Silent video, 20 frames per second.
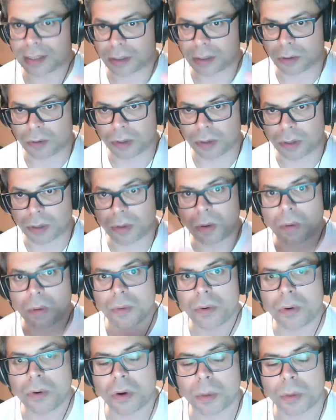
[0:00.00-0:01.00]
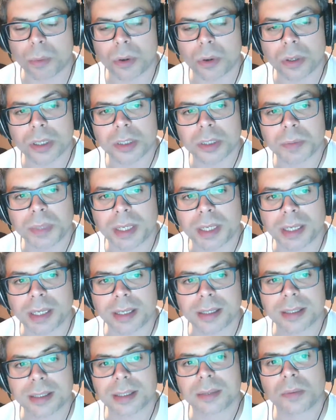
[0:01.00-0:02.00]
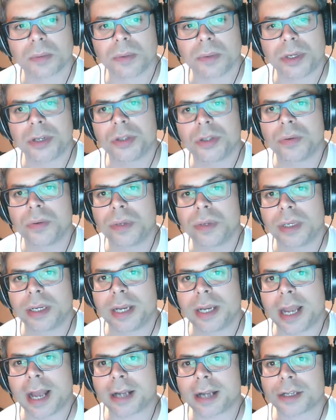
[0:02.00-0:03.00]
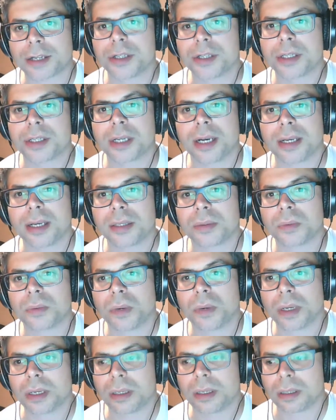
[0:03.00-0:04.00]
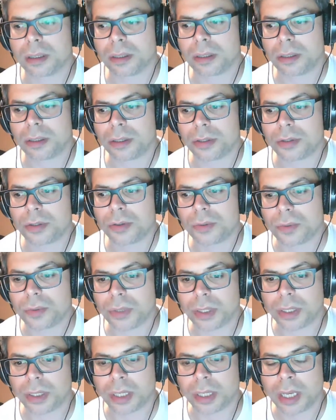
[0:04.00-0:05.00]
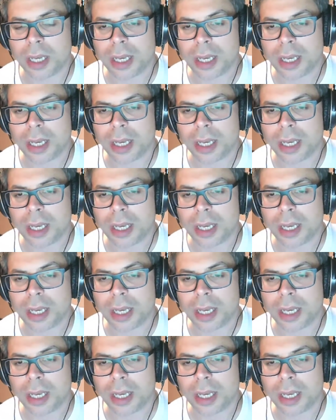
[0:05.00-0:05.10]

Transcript: quote unquote normal is because when you're doing an exercise, what you're doing